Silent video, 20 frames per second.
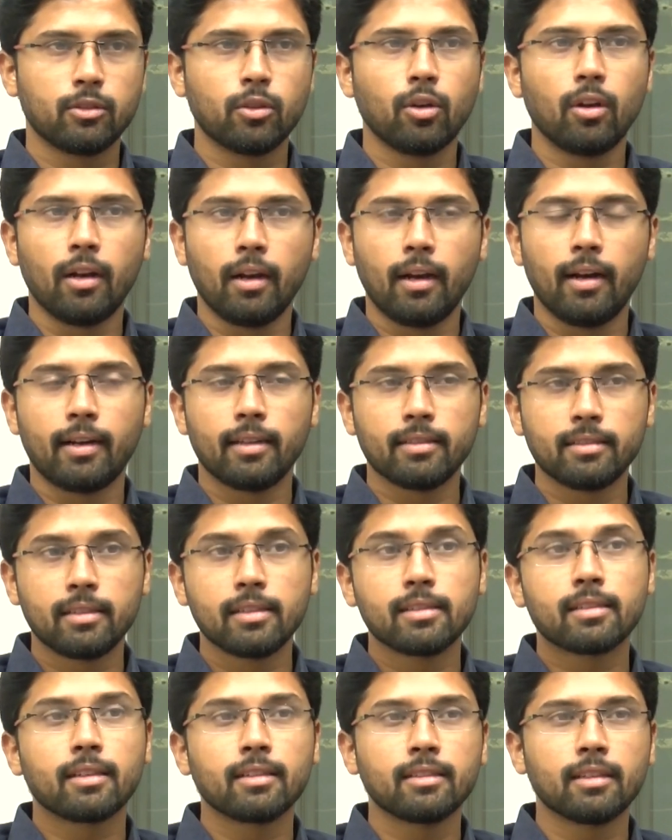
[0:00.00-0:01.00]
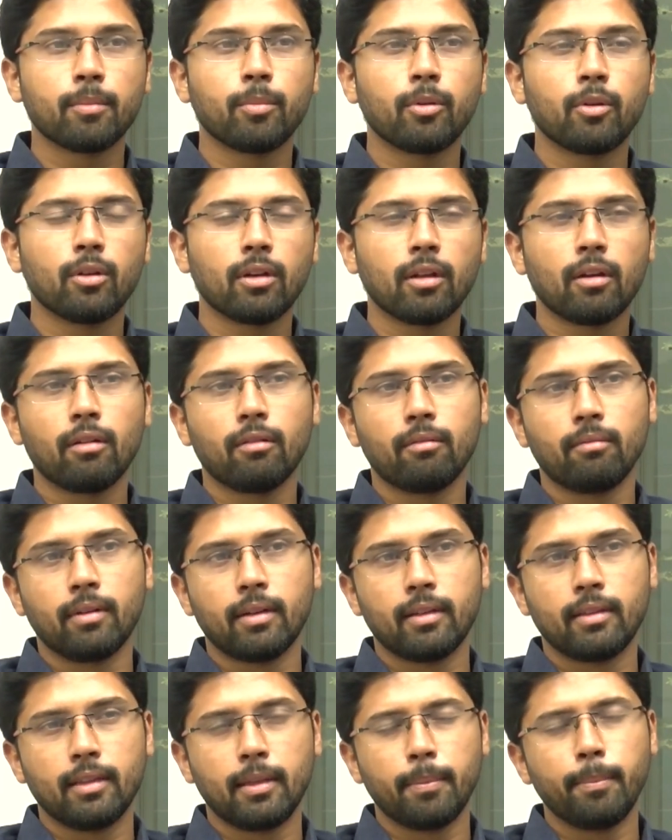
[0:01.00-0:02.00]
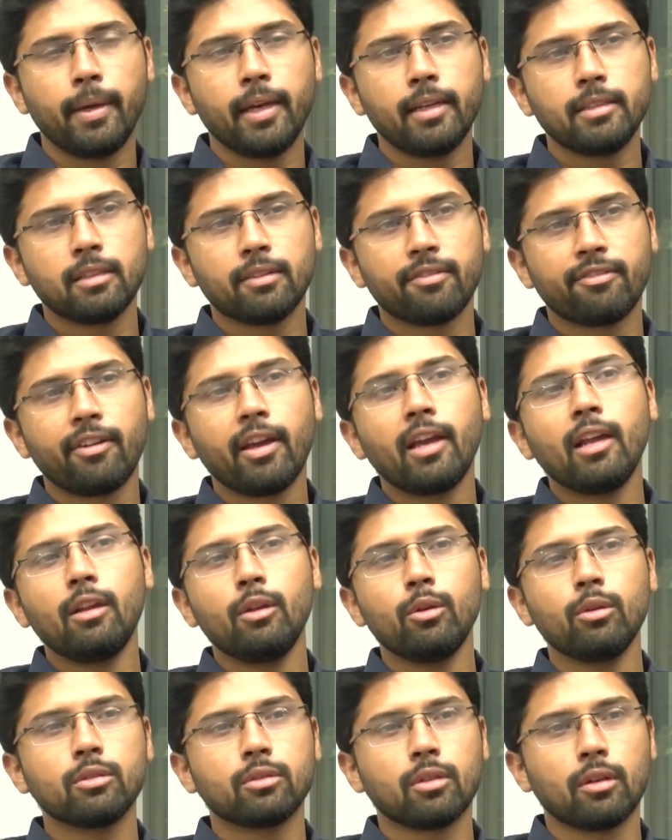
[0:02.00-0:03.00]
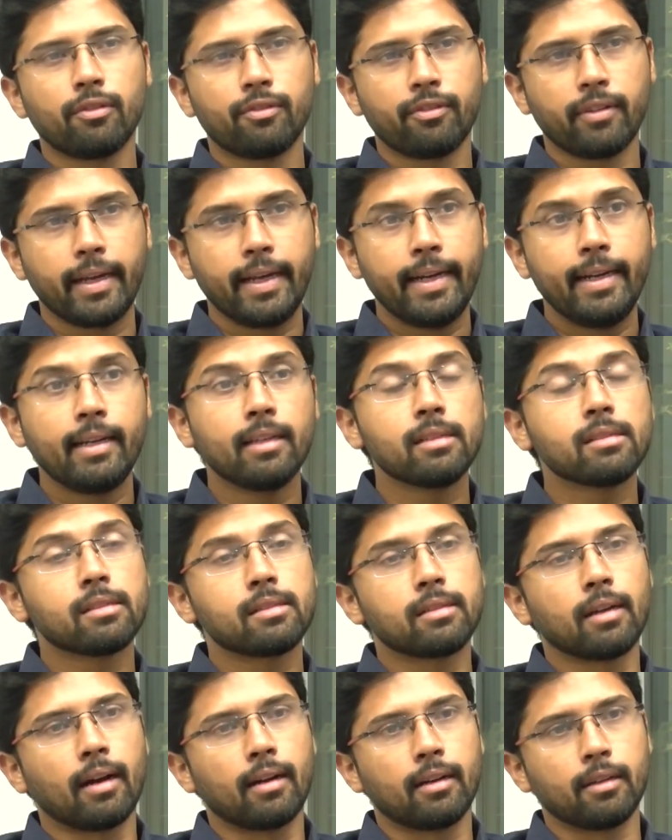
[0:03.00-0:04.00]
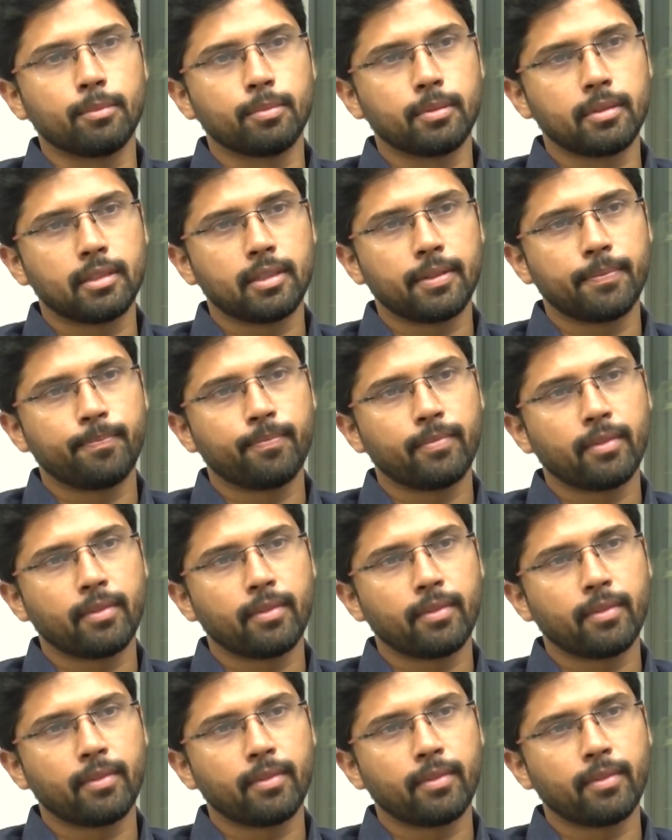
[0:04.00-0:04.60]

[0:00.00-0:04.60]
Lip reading: So let us discuss about the major failures of Indian startups.